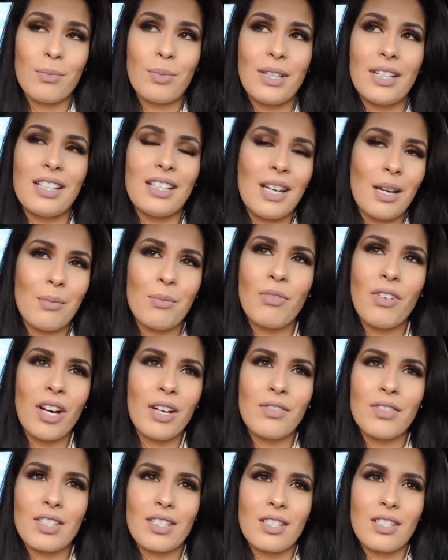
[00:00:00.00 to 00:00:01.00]
but an
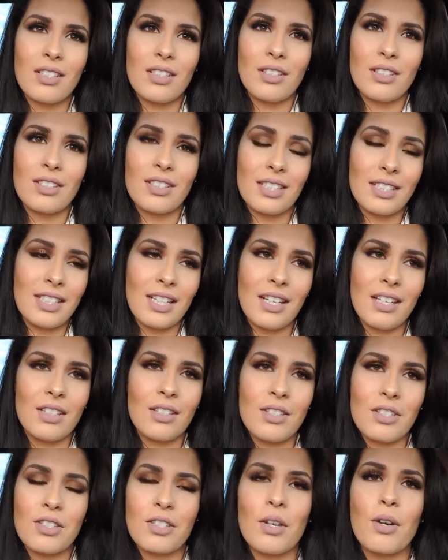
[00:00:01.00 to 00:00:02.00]
M5 is a
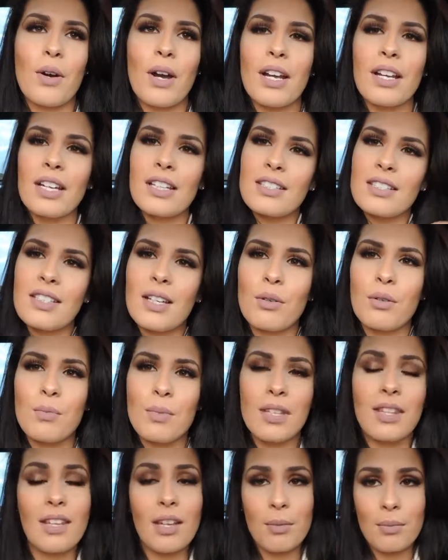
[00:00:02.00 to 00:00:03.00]
sedan, so I guess that
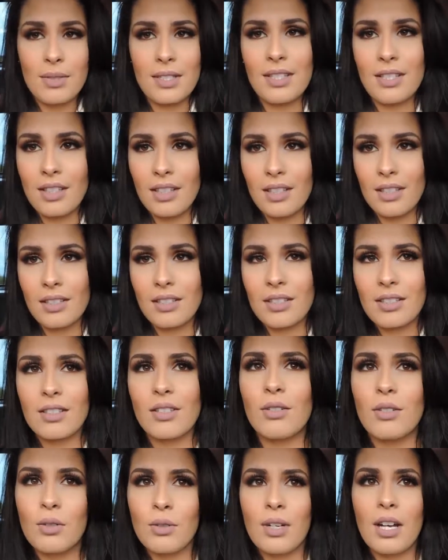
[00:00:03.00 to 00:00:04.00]
would be the M6.
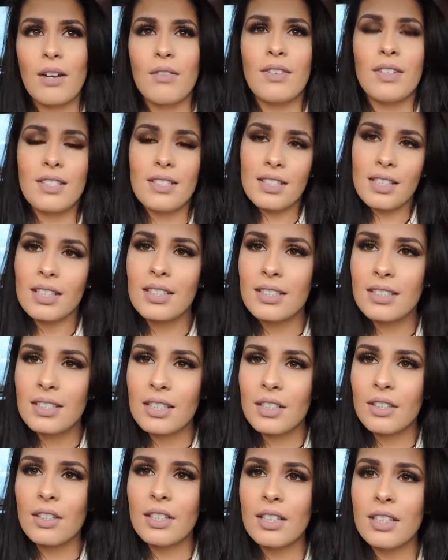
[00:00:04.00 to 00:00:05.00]
So you'd have the 6
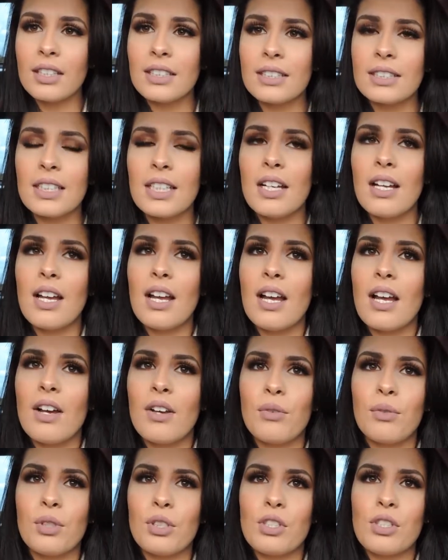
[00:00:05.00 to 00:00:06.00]
Series,
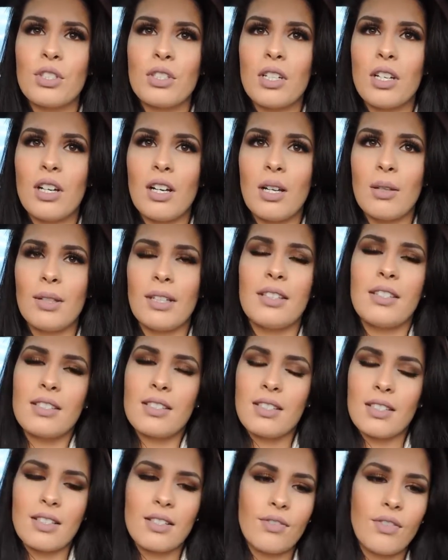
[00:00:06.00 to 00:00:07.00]
which like
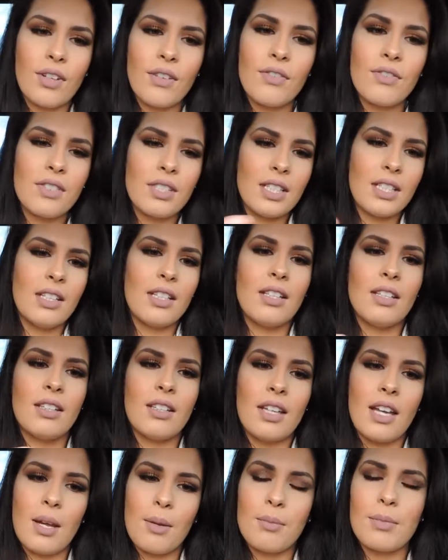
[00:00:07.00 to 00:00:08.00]
the
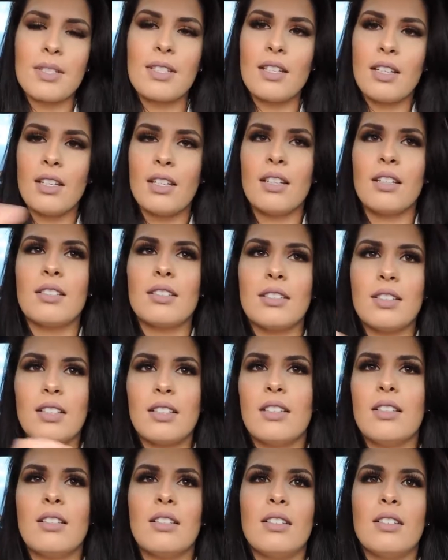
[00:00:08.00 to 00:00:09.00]
650, the M6,
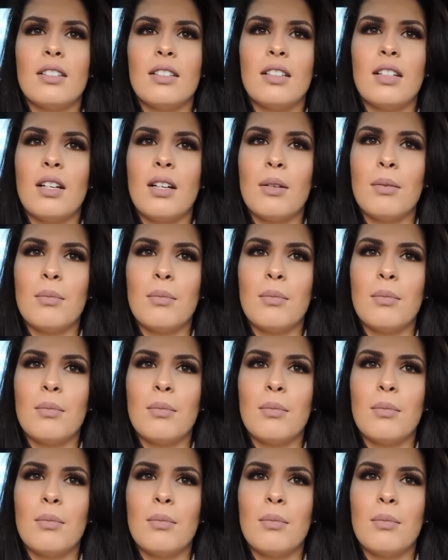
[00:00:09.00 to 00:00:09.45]
and